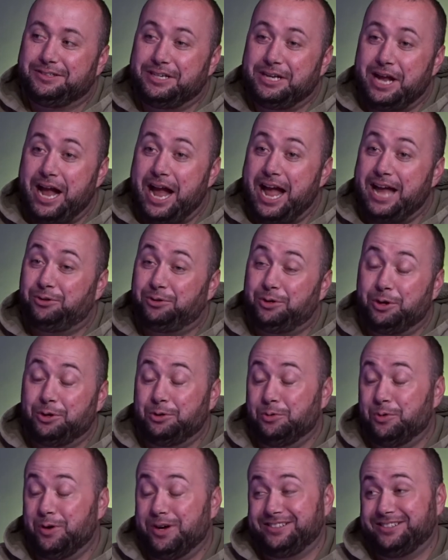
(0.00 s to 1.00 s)
I don't know
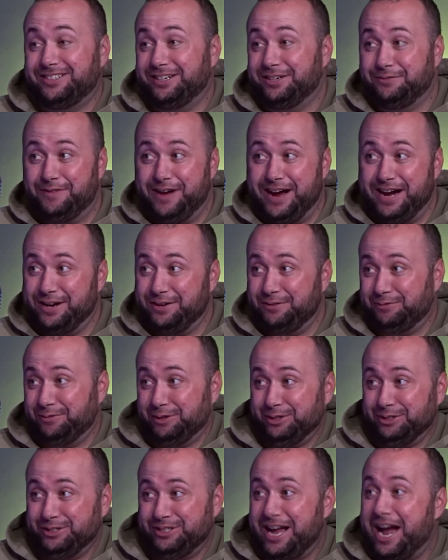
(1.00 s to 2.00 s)
who wants to define it
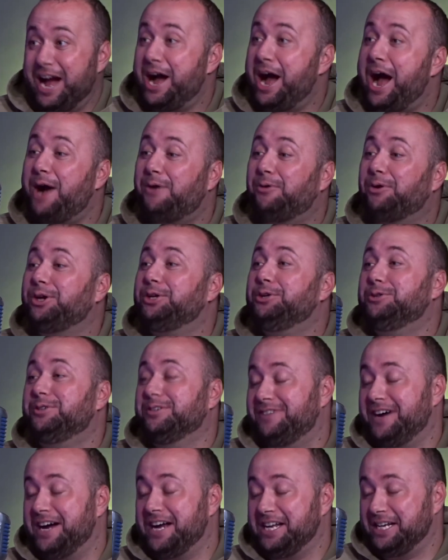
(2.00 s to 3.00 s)
first. How are you
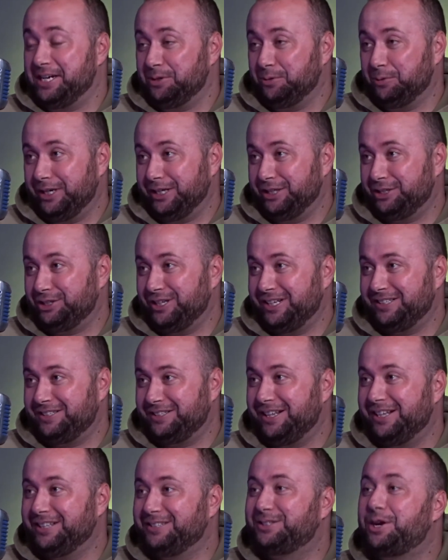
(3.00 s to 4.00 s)
defining it, Rich?
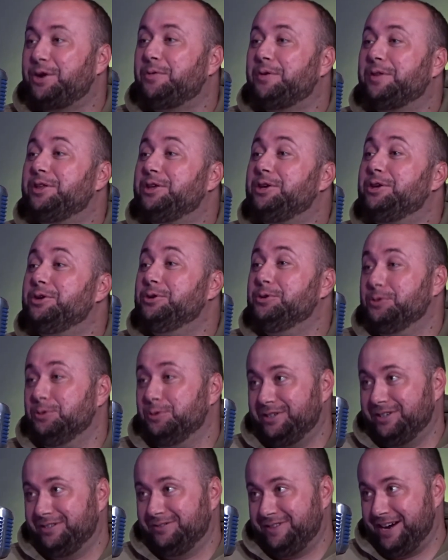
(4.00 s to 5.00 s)
Let's go with you
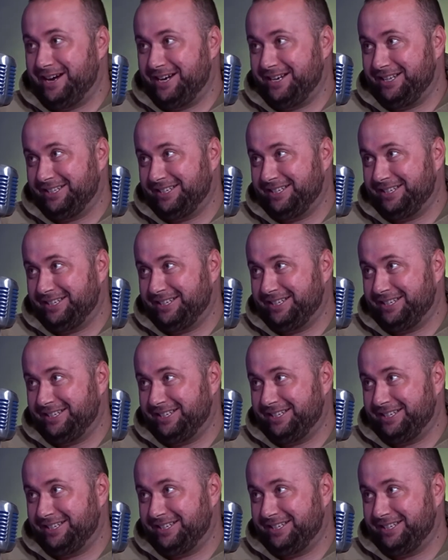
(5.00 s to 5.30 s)
defining